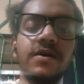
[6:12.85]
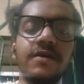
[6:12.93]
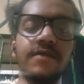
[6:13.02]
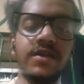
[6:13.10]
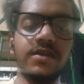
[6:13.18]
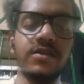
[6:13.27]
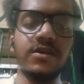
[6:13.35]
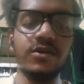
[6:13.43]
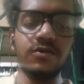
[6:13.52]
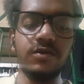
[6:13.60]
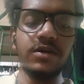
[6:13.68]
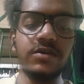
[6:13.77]
when the
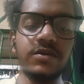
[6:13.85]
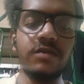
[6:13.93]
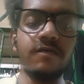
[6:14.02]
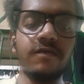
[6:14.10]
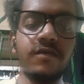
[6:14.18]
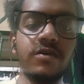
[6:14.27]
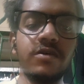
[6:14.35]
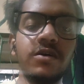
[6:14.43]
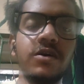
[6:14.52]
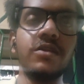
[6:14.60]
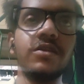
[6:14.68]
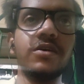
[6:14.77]
duration for
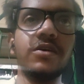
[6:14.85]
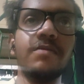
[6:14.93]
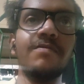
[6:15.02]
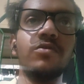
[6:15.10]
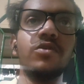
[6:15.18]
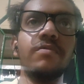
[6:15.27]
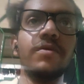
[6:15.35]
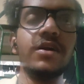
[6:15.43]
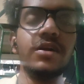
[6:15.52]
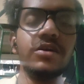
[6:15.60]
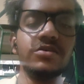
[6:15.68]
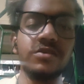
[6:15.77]
their employment
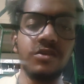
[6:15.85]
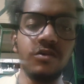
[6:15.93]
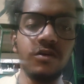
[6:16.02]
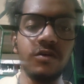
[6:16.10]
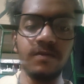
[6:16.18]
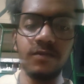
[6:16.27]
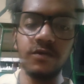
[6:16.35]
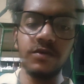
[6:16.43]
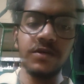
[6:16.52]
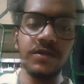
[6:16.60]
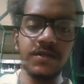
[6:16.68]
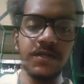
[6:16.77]
is not more
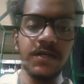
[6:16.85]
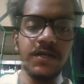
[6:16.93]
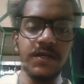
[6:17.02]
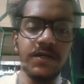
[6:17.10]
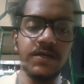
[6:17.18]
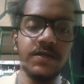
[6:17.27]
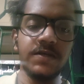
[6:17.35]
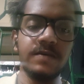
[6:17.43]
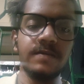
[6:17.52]
than 3 years.